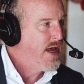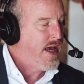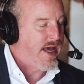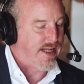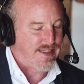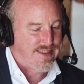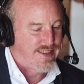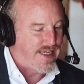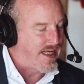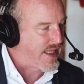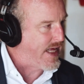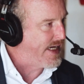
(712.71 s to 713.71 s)
and
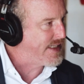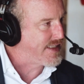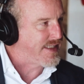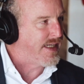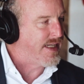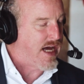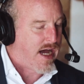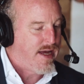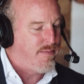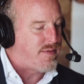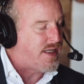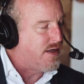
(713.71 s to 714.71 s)
zeolites and
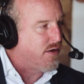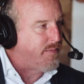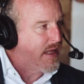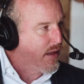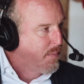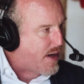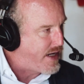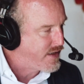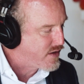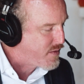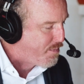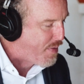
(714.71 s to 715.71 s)
IMDR metal
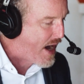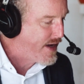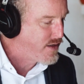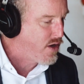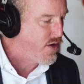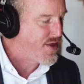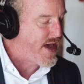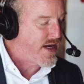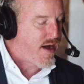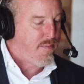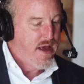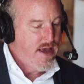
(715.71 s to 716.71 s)
binder to bind all that
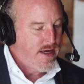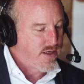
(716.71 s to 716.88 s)
up.